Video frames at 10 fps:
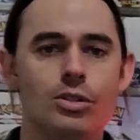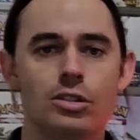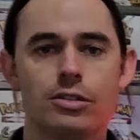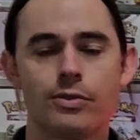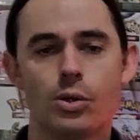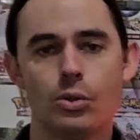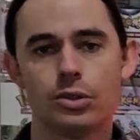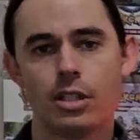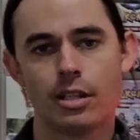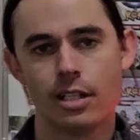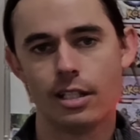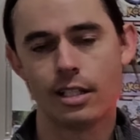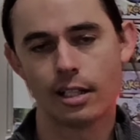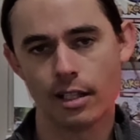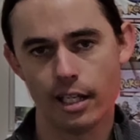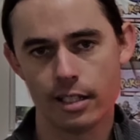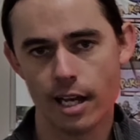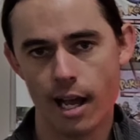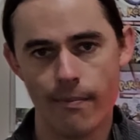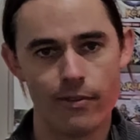which is, of course, the
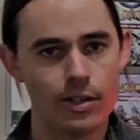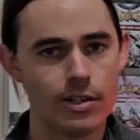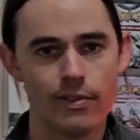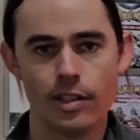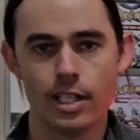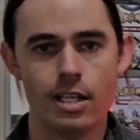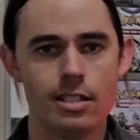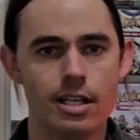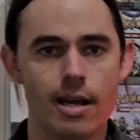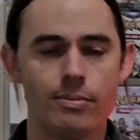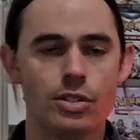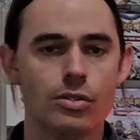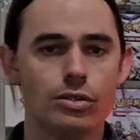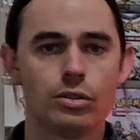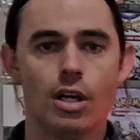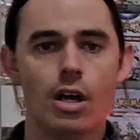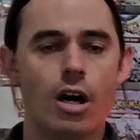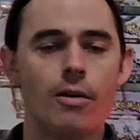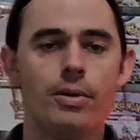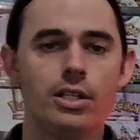Collector app. Very easy app to use.
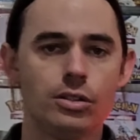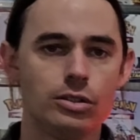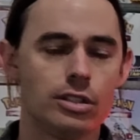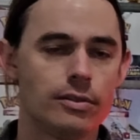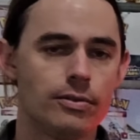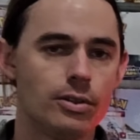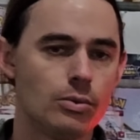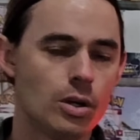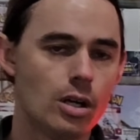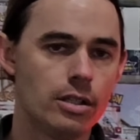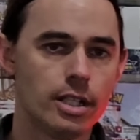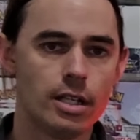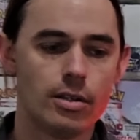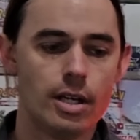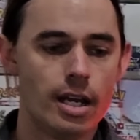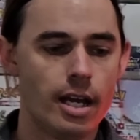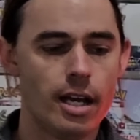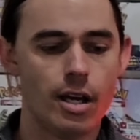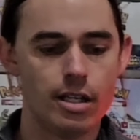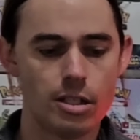I've been using it for a while
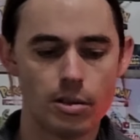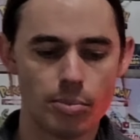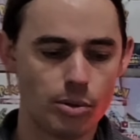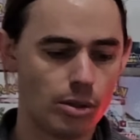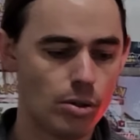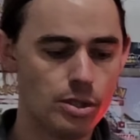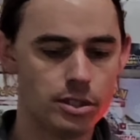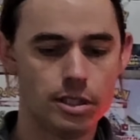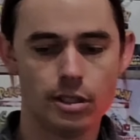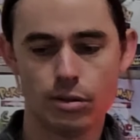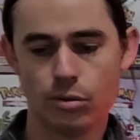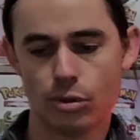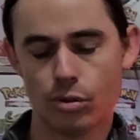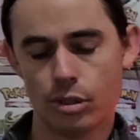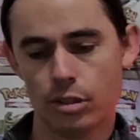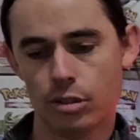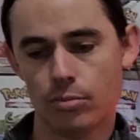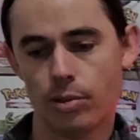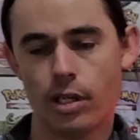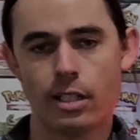now. You can put all your singles, all your
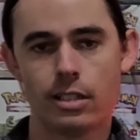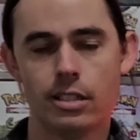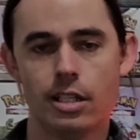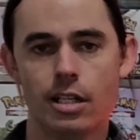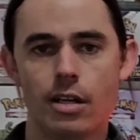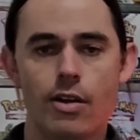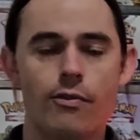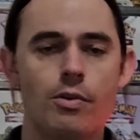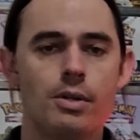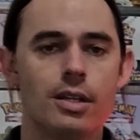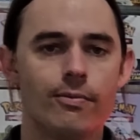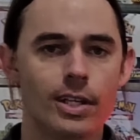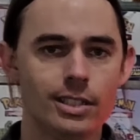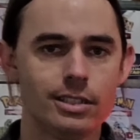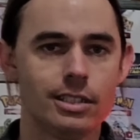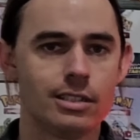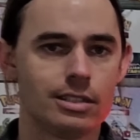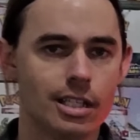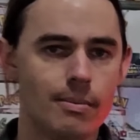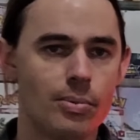sealed product in there. From an investing
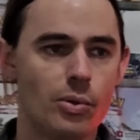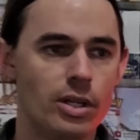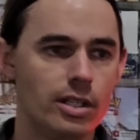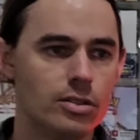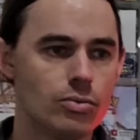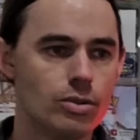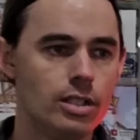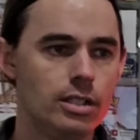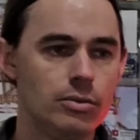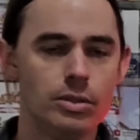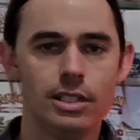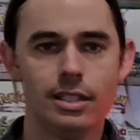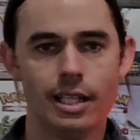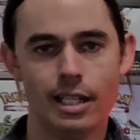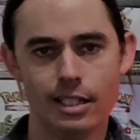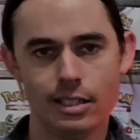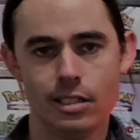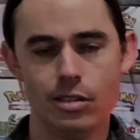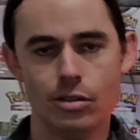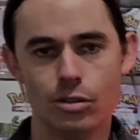standpoint, it's really easy
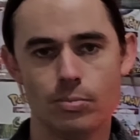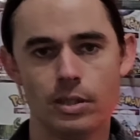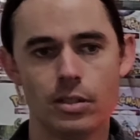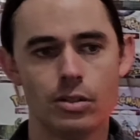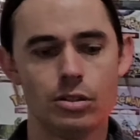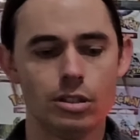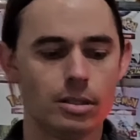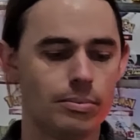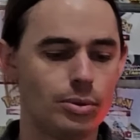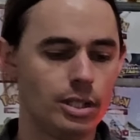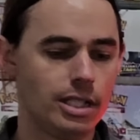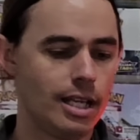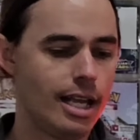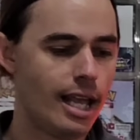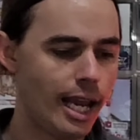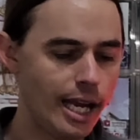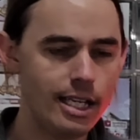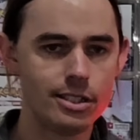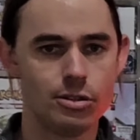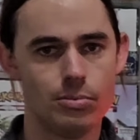to use because you can put in
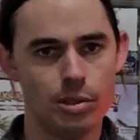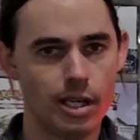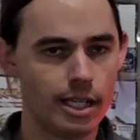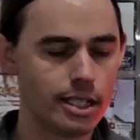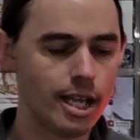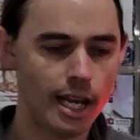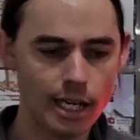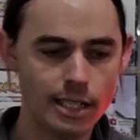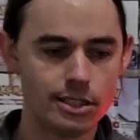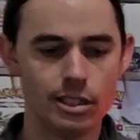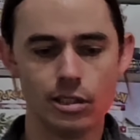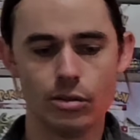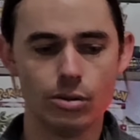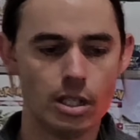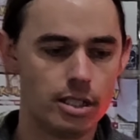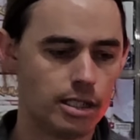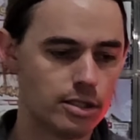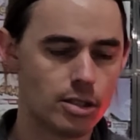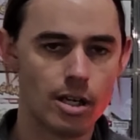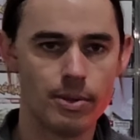any sealed product, any single, you
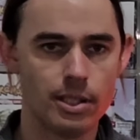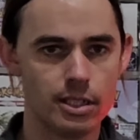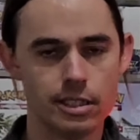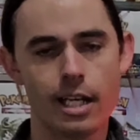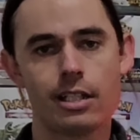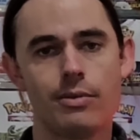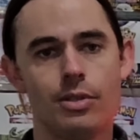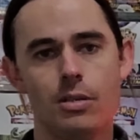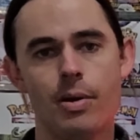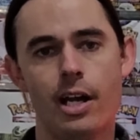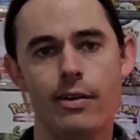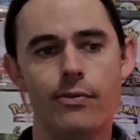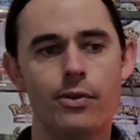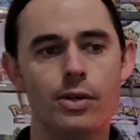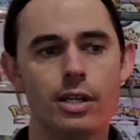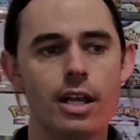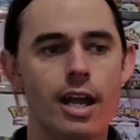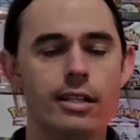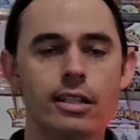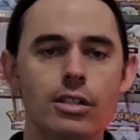can type in exactly what you paid for it,
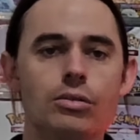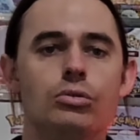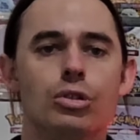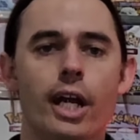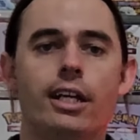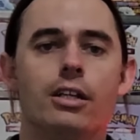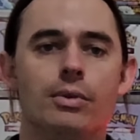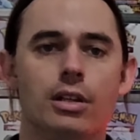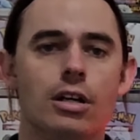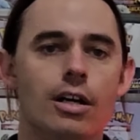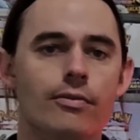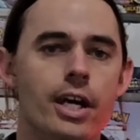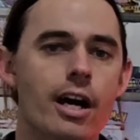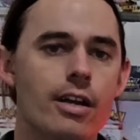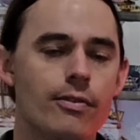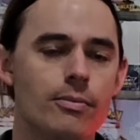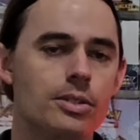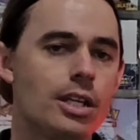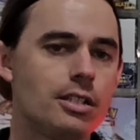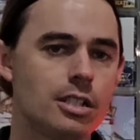and then it'll track it with live data
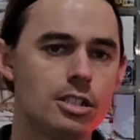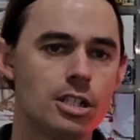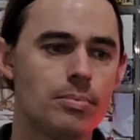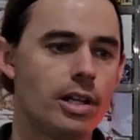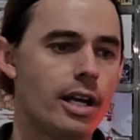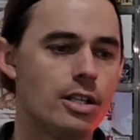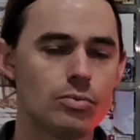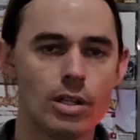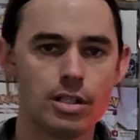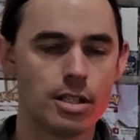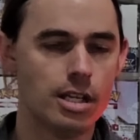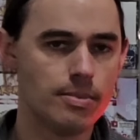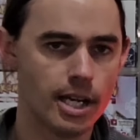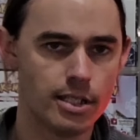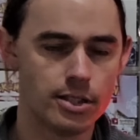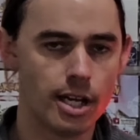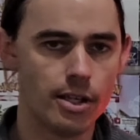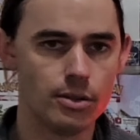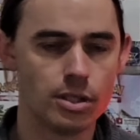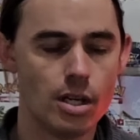from TCG Player as well as eBay
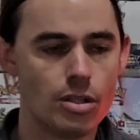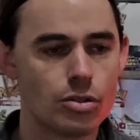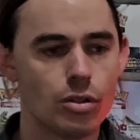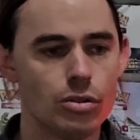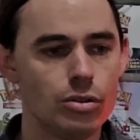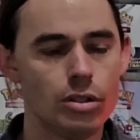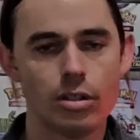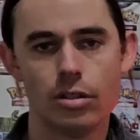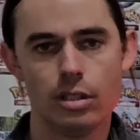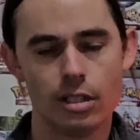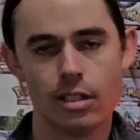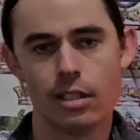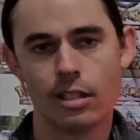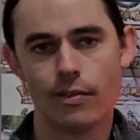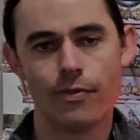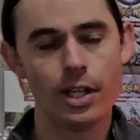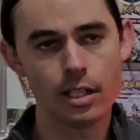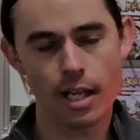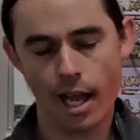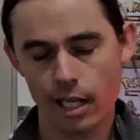sales. So you're going to get a
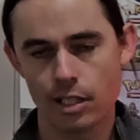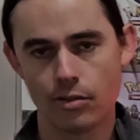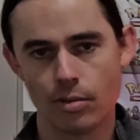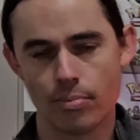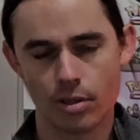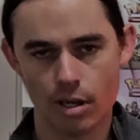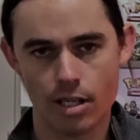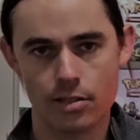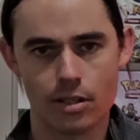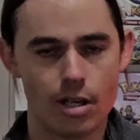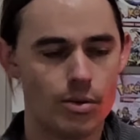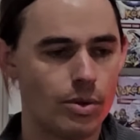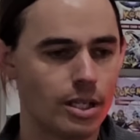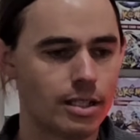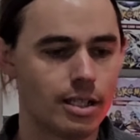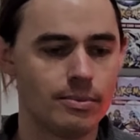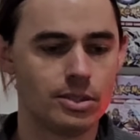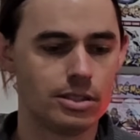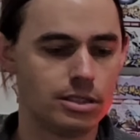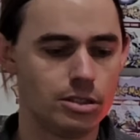fairly accurate price when it
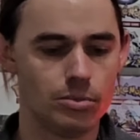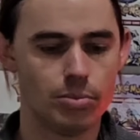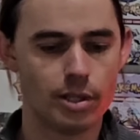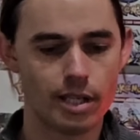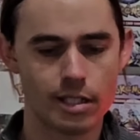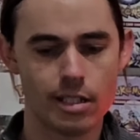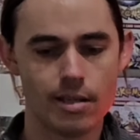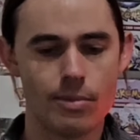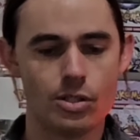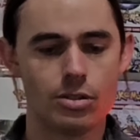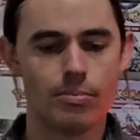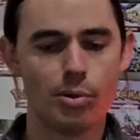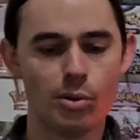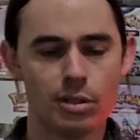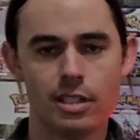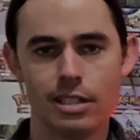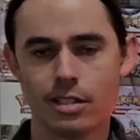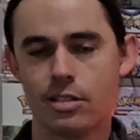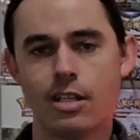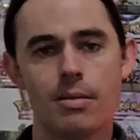comes to the sealed product. And then most importantly, you
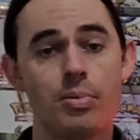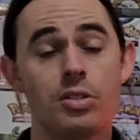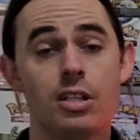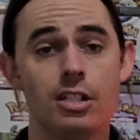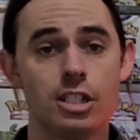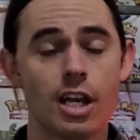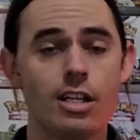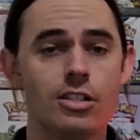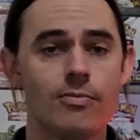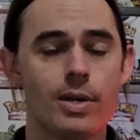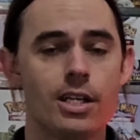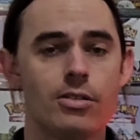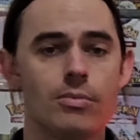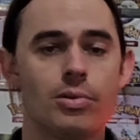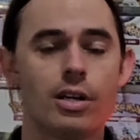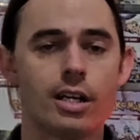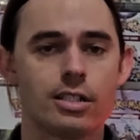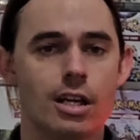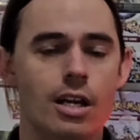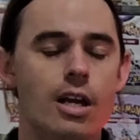can see the percentage gains you've made on a
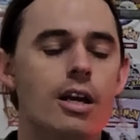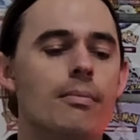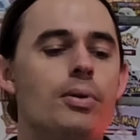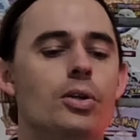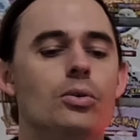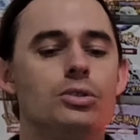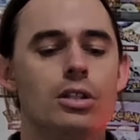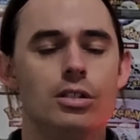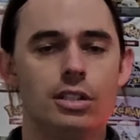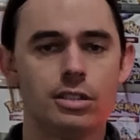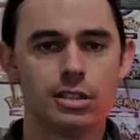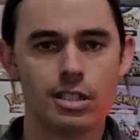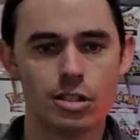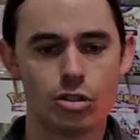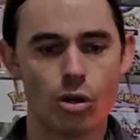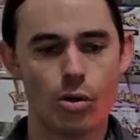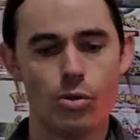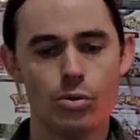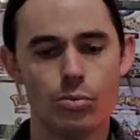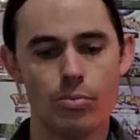product. but also you can see the
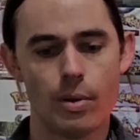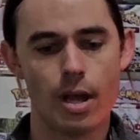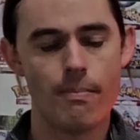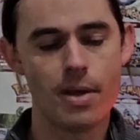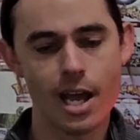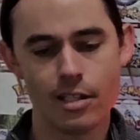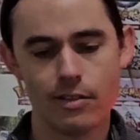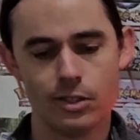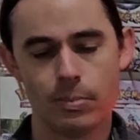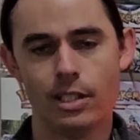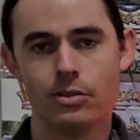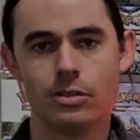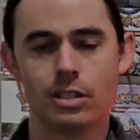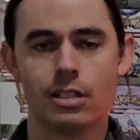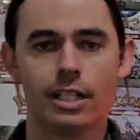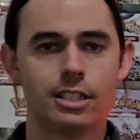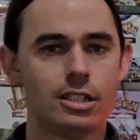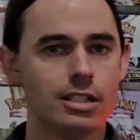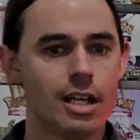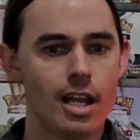total amount you've spent on your
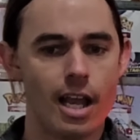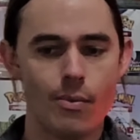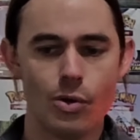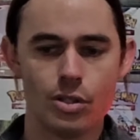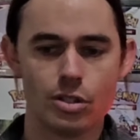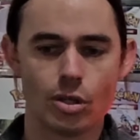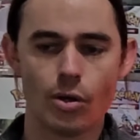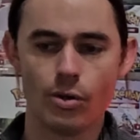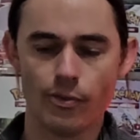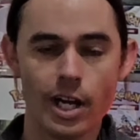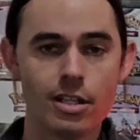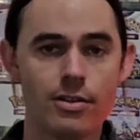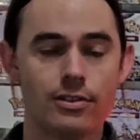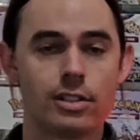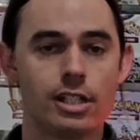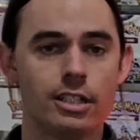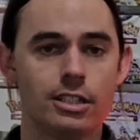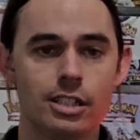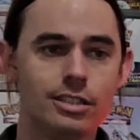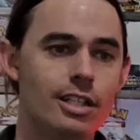collection and what your total value of a
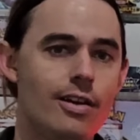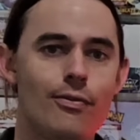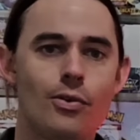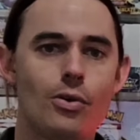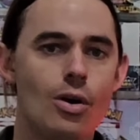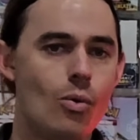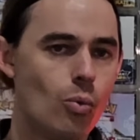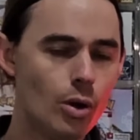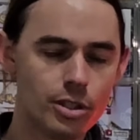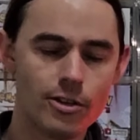collection is, therefore what